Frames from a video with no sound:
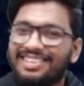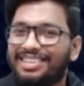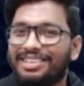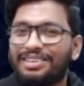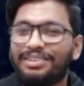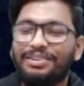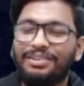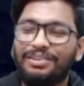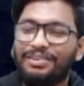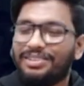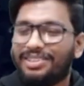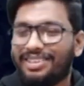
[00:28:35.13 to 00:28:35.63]

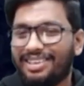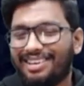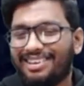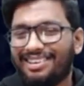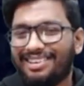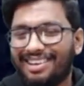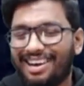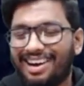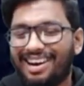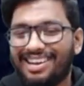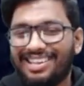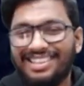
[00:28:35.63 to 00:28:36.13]
You know
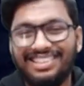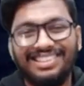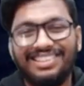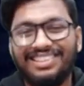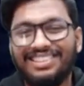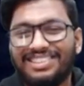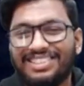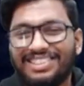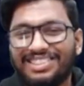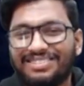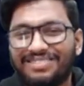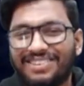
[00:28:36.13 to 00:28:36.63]
the answer
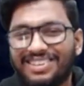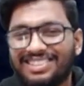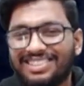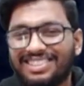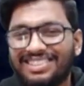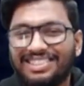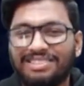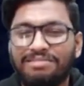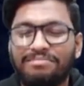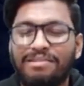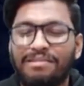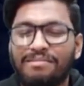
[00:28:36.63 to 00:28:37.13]
to this question.
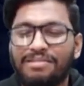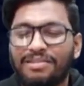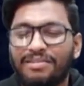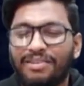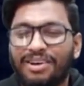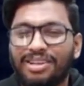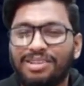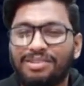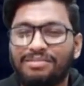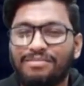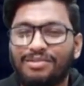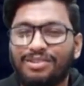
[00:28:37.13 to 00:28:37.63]
This is probably
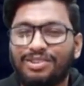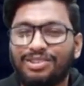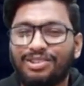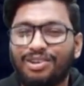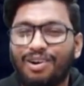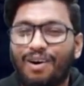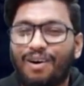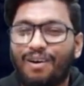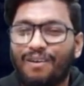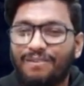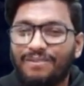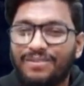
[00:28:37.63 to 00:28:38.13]
one of the most
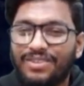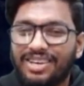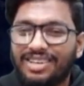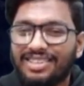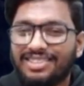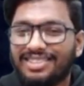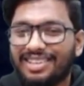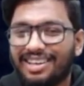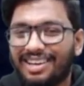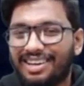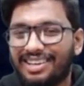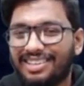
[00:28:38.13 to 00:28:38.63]

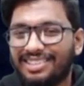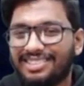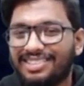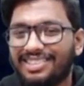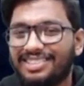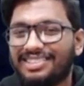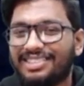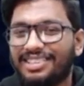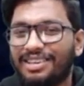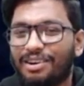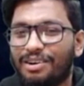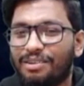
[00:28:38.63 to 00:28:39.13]
obvious
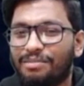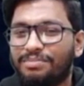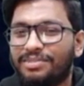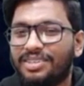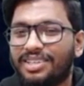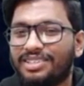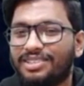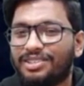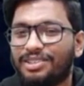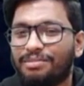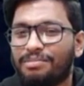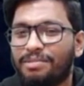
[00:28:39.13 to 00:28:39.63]
answers. The
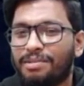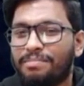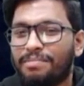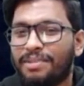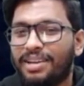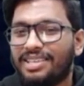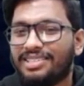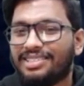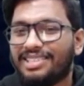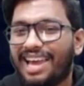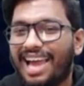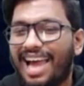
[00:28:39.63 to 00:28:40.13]
object should be
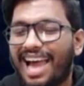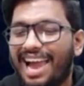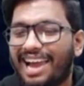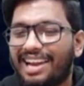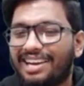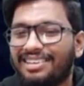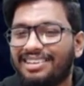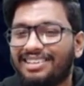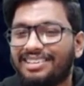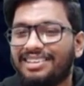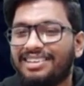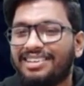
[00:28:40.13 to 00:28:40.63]
placed
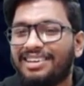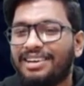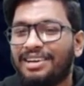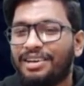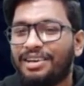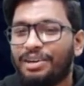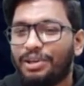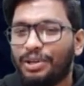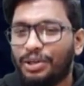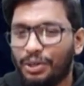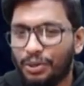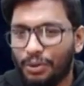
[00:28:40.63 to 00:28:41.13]
at
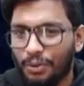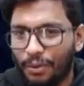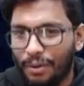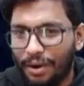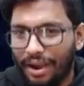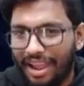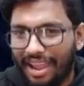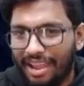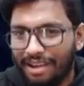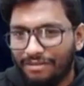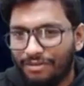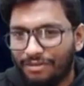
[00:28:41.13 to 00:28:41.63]

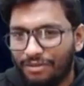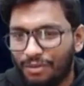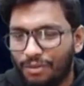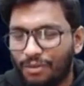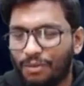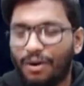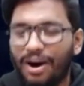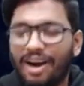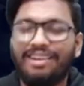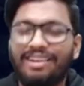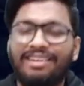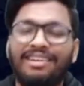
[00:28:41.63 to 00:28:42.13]
two F
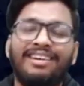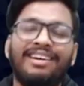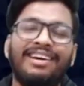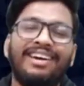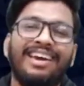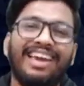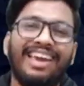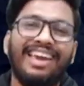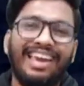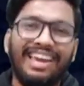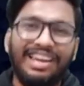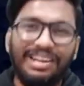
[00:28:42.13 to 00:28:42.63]
one
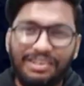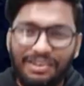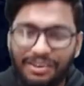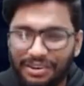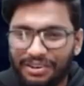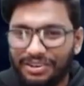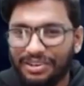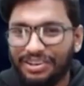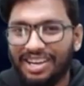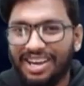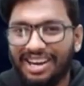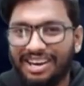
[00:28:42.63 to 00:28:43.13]
in
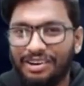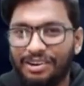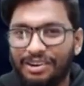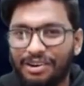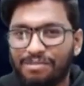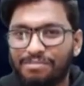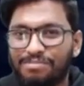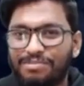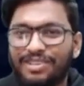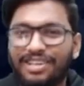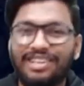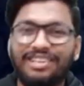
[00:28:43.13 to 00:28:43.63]
order to get an
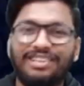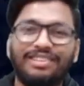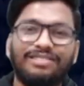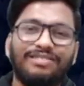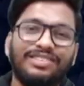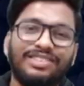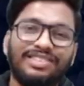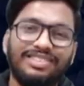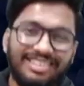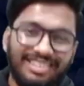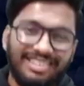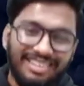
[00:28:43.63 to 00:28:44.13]
object
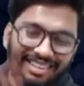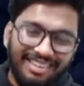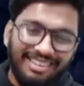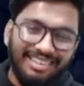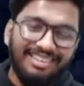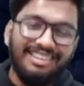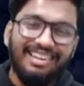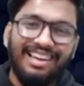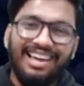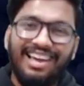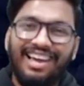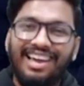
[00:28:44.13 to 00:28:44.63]
which is
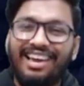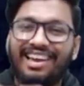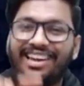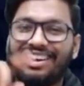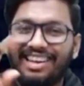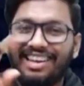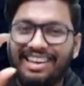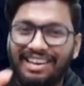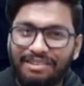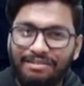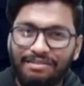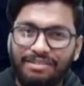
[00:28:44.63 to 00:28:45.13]
real
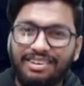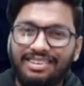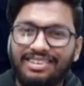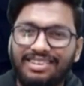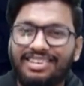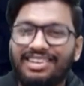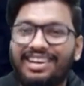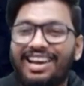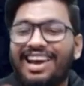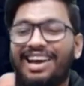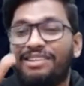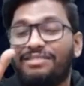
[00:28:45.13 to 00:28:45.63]
and
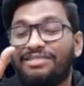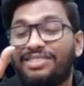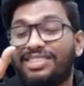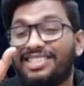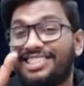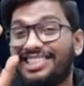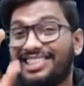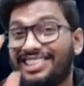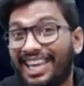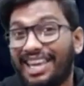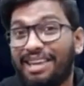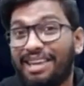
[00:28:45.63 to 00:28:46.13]
inverted and the
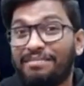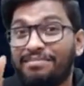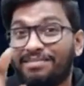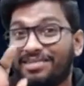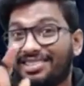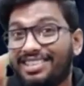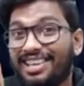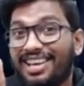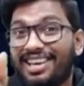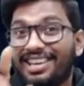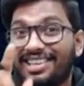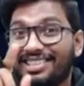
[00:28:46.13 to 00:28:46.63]
same
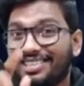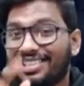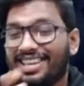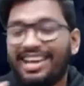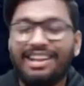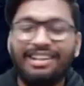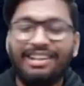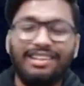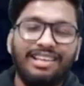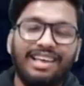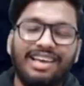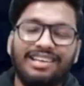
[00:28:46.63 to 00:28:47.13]
size
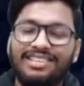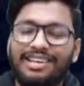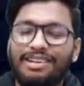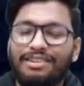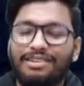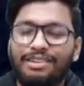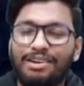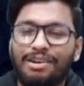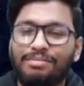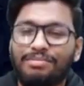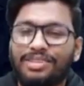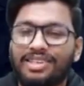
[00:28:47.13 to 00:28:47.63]
as that
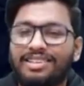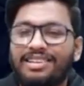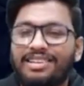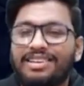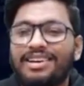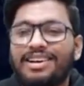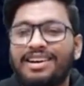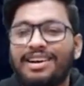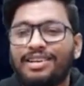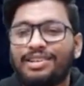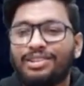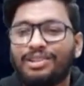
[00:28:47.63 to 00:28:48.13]
of the object.
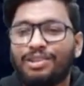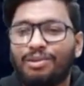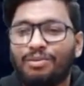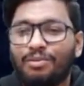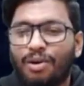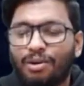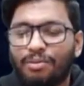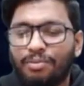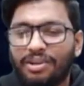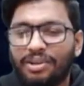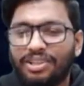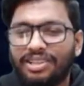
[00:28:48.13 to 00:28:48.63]
So
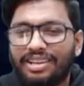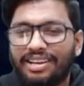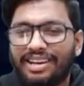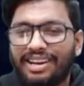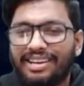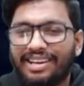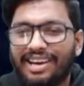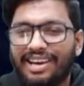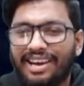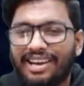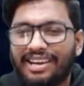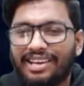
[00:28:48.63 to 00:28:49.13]
what would be the
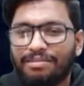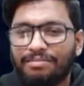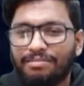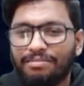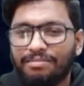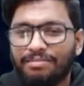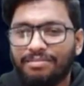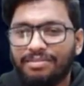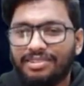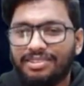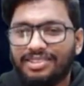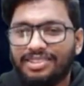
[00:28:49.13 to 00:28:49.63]
ray
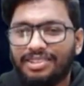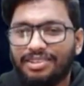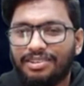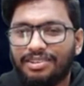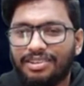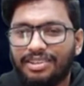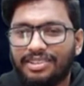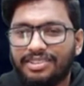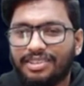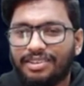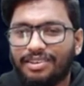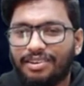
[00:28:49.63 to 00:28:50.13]
diagram?
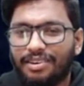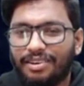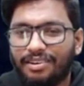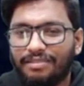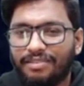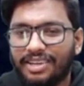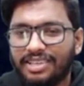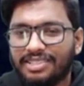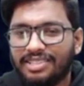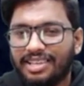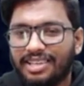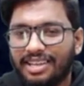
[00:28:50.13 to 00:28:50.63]
So it's a
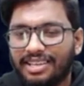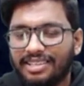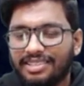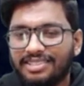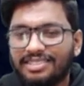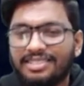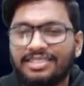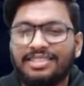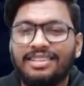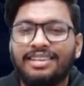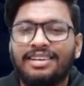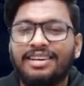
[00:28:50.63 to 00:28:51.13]
convex
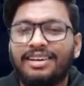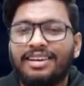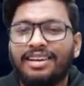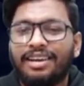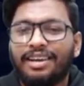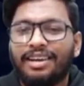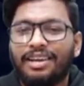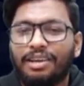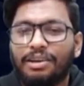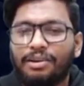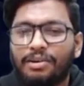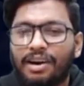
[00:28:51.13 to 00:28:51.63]
lens.
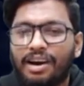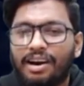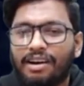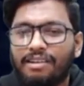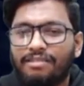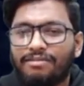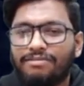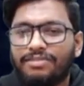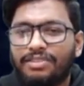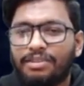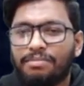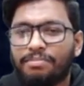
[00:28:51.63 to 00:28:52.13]
You
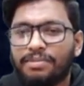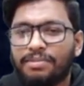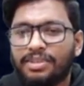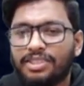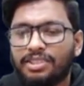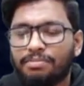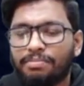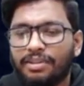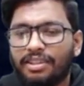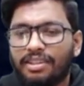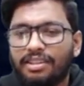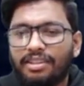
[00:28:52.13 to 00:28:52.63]
have the
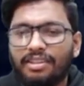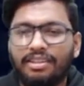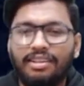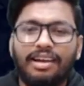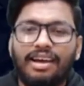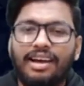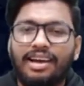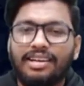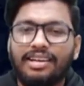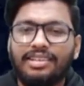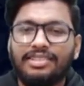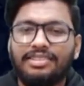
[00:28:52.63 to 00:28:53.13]

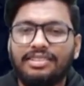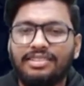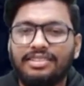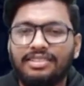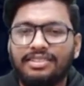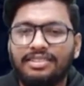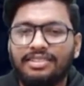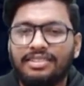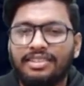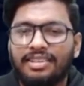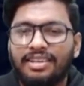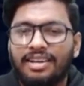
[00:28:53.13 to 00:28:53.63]
principal
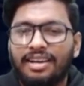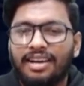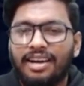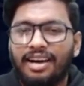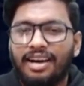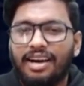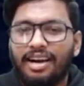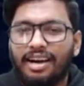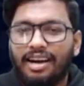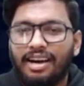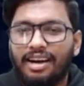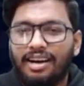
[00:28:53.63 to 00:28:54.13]
axis.
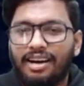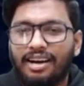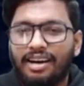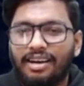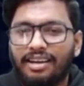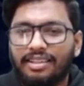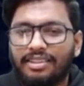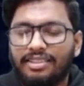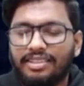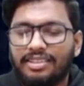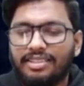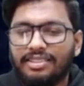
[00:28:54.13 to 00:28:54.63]

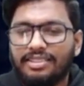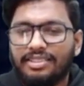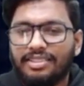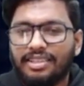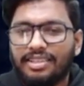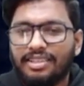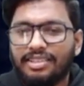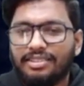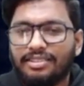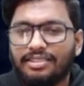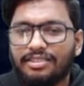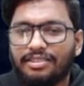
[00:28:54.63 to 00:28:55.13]
Uh,
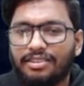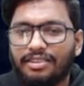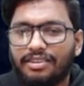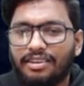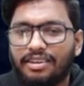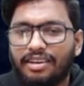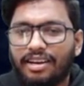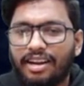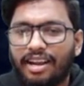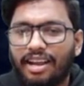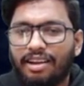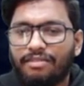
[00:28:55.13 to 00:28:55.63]
this is
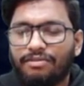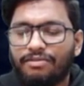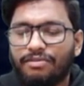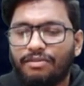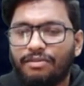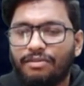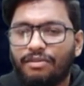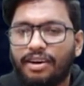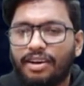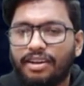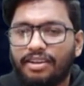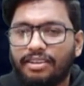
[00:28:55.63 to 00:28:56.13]
your F
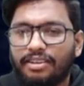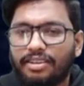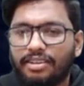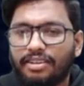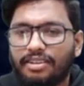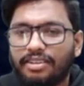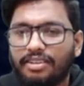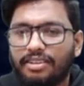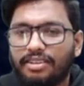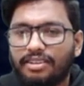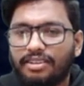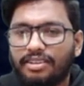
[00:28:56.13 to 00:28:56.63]

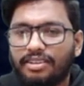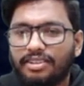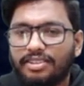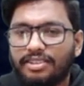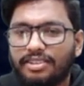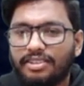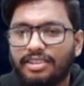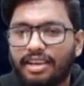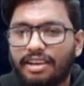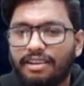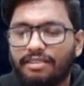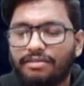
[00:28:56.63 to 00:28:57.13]
one, this
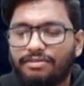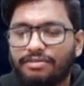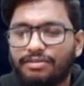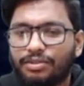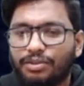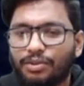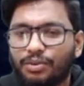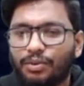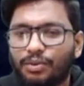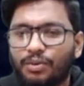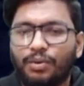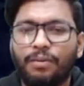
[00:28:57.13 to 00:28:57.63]
is F
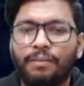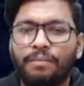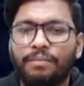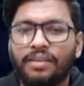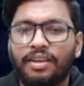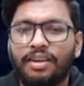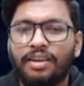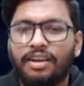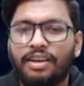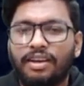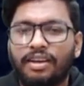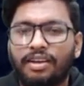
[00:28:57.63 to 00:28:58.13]
two,
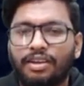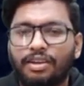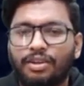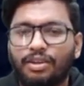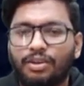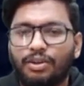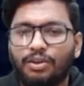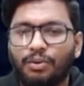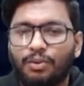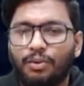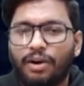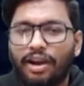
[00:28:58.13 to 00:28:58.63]

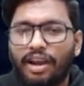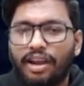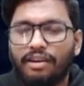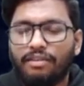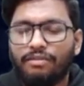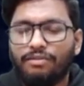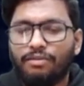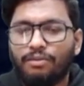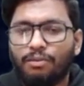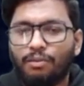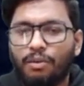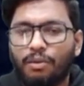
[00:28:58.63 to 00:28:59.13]
two
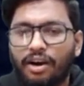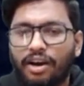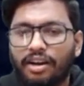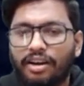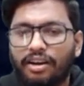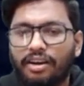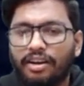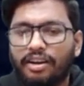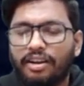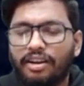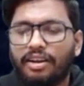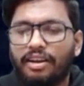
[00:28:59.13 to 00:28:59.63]
F
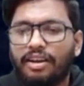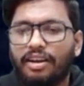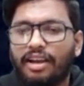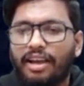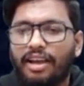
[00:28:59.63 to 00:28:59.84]
one